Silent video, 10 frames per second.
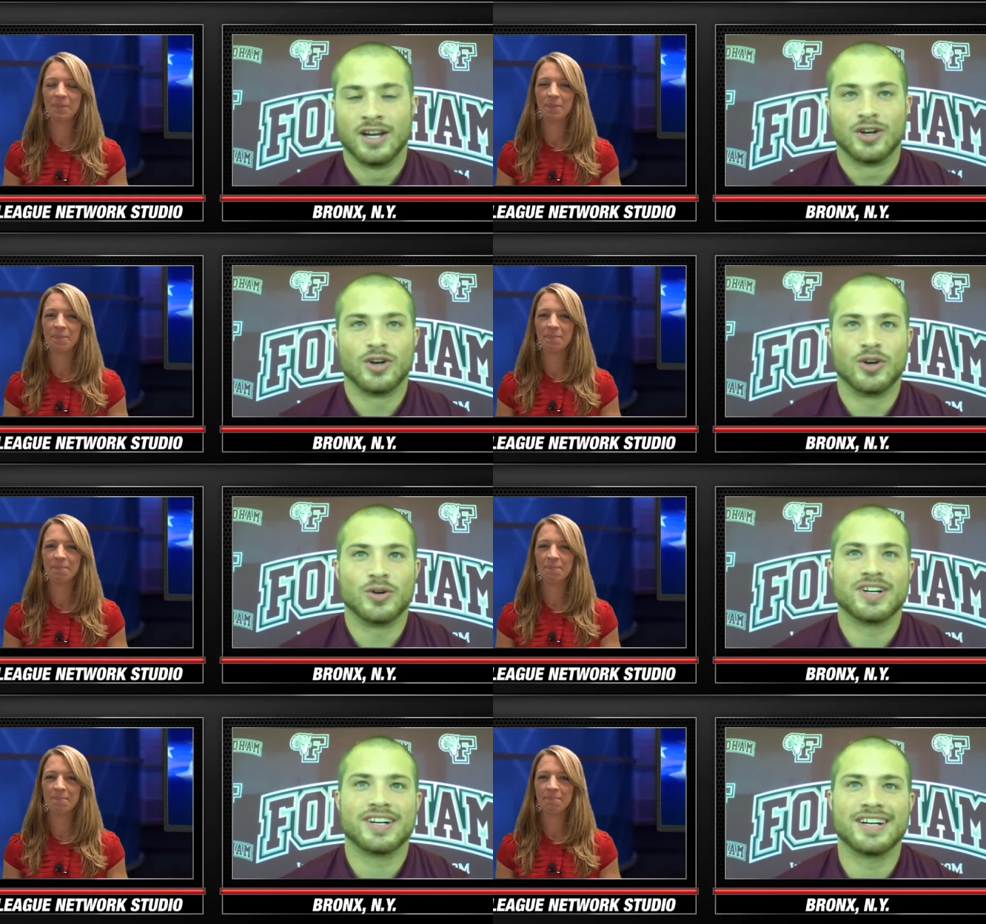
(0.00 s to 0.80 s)
Speaker 1: Oh,
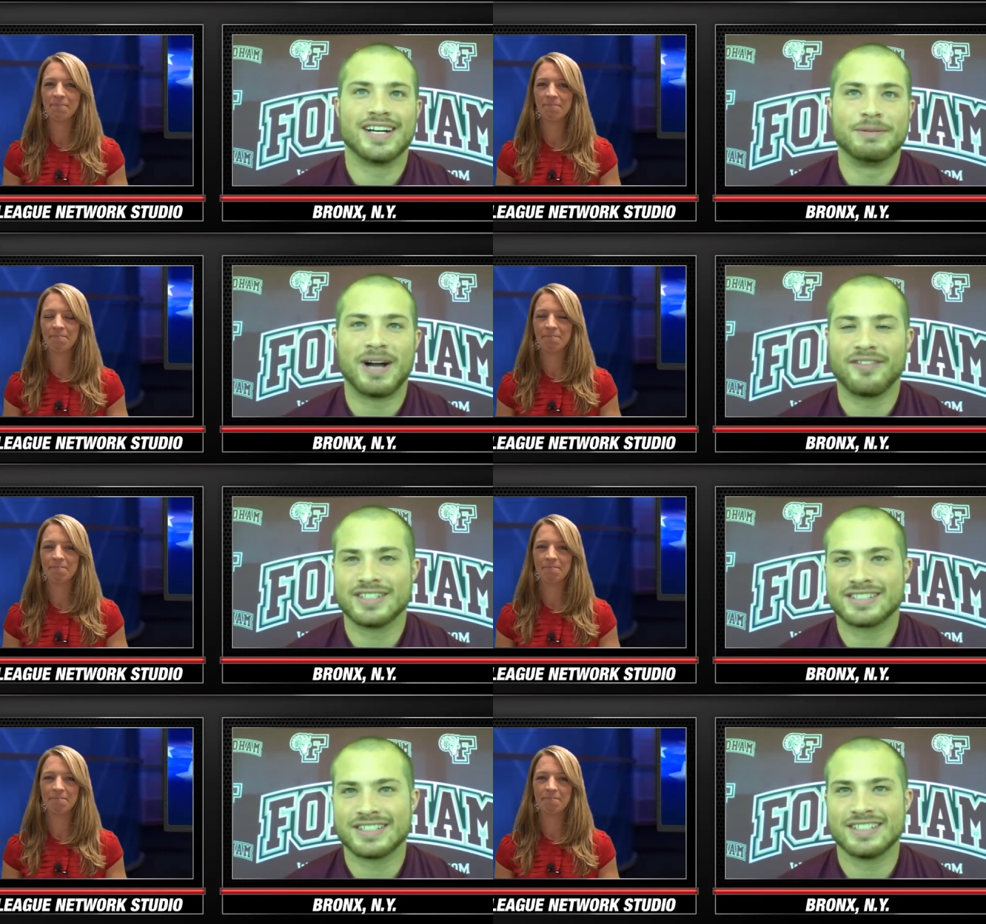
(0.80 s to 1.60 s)
um,
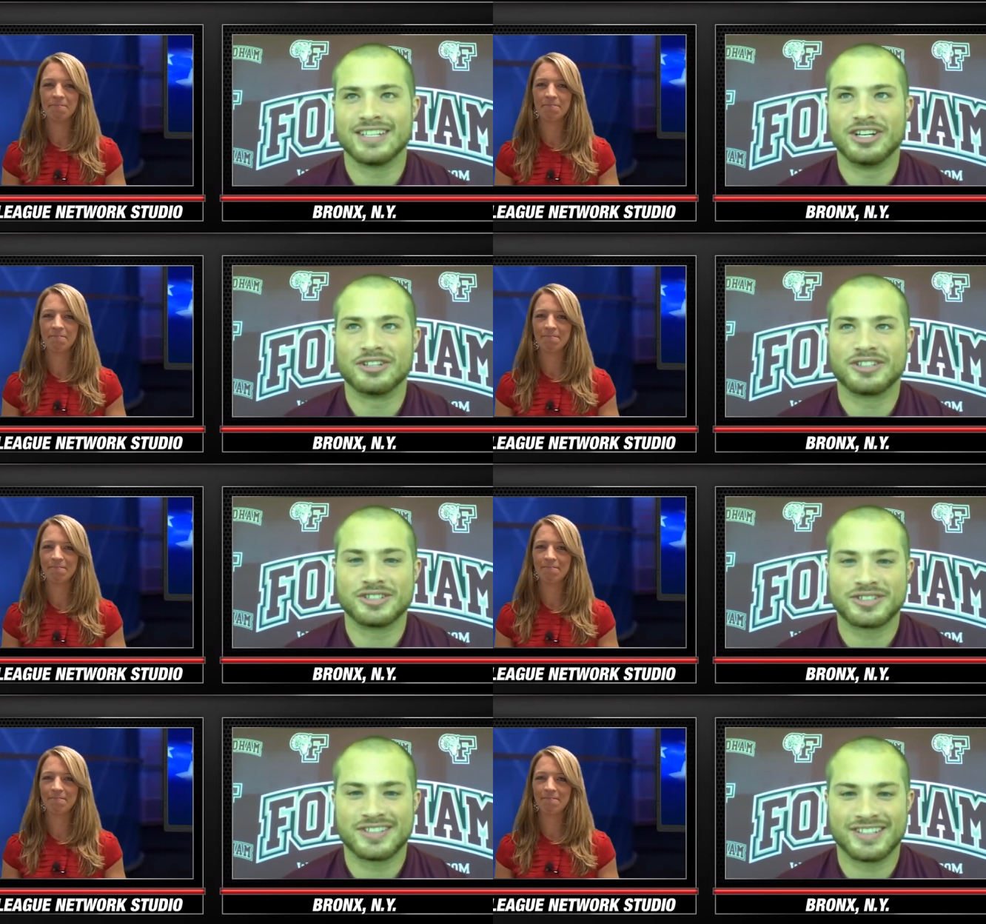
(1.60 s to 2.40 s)
obviously, you know,
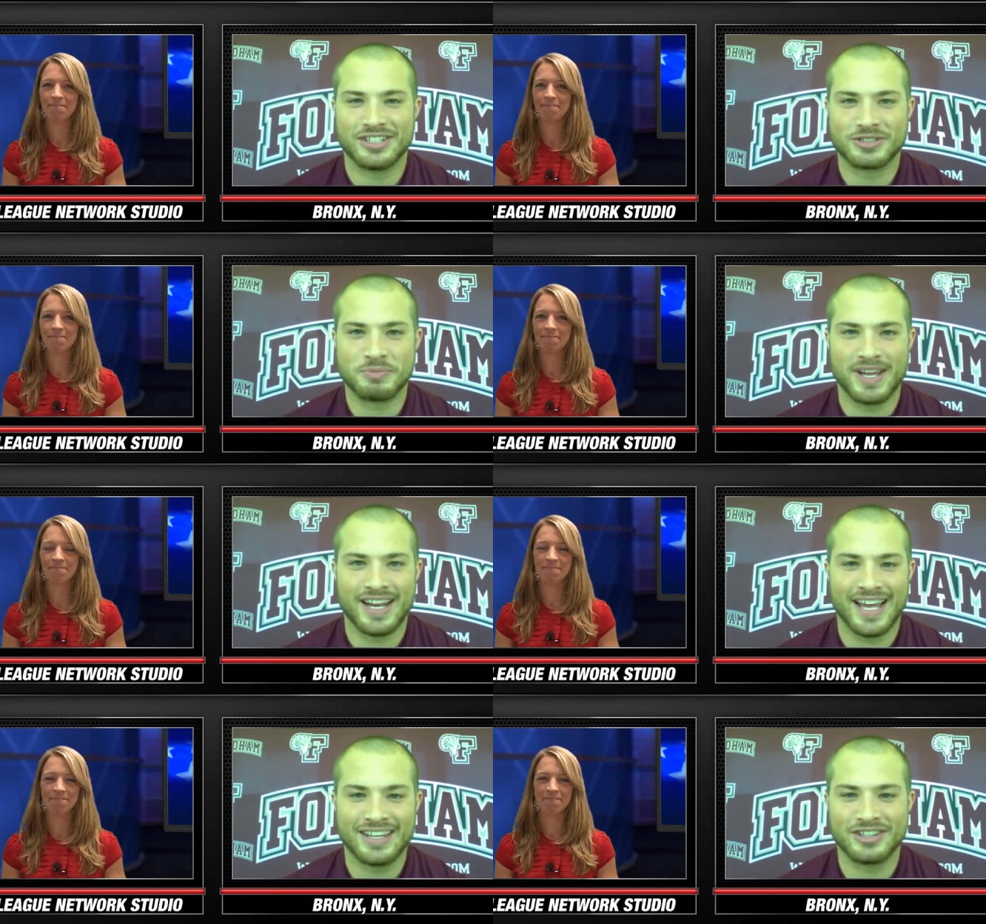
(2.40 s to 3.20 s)
there's there's
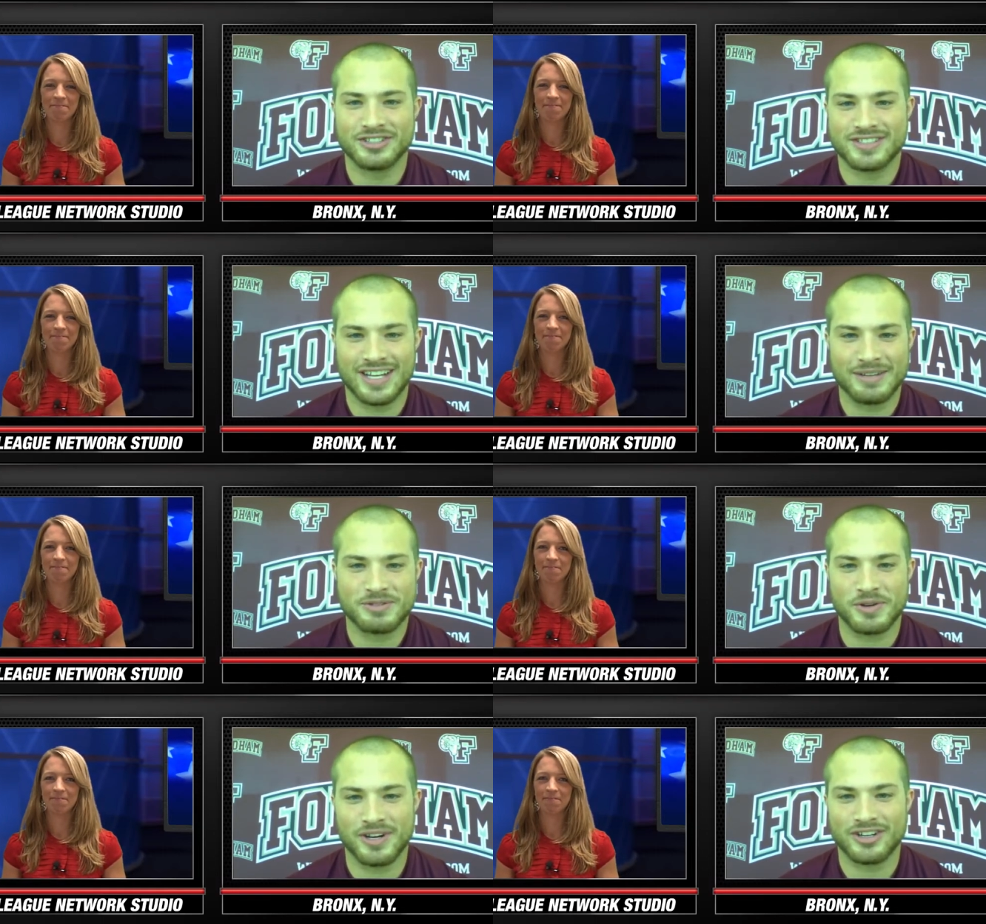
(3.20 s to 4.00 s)
Manhattan, there's Times
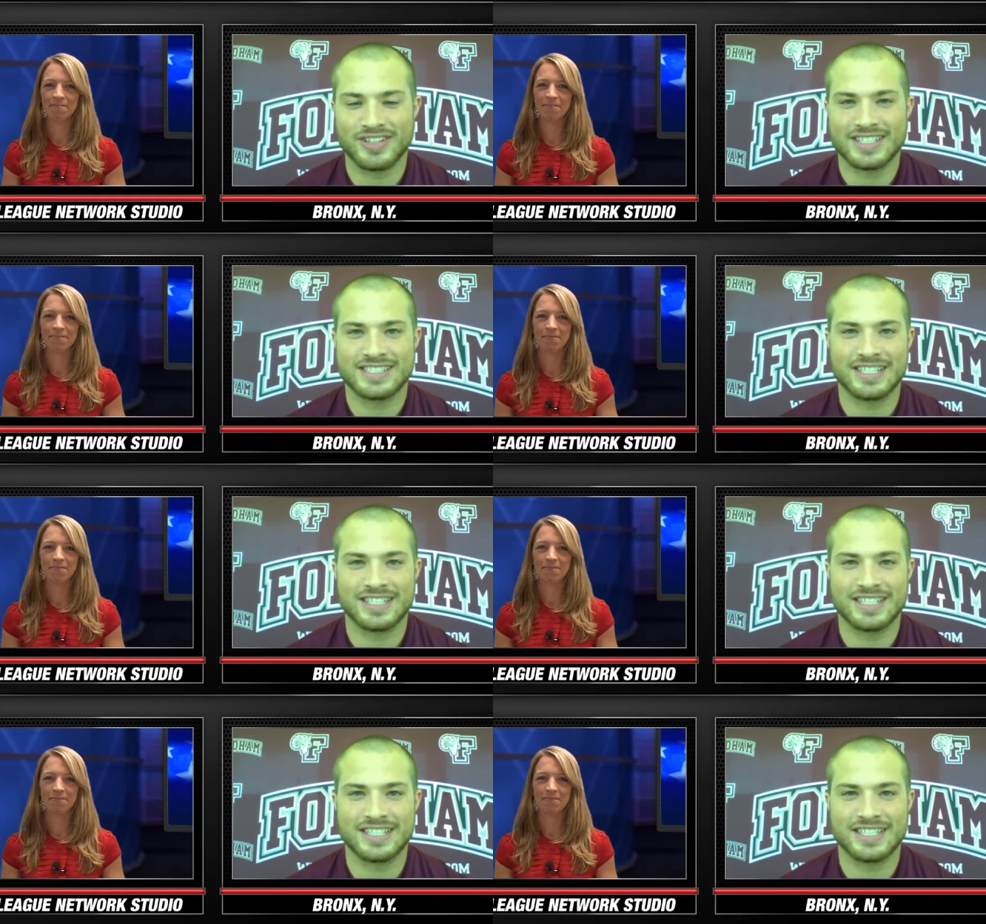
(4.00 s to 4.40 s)
Square, all that stuff.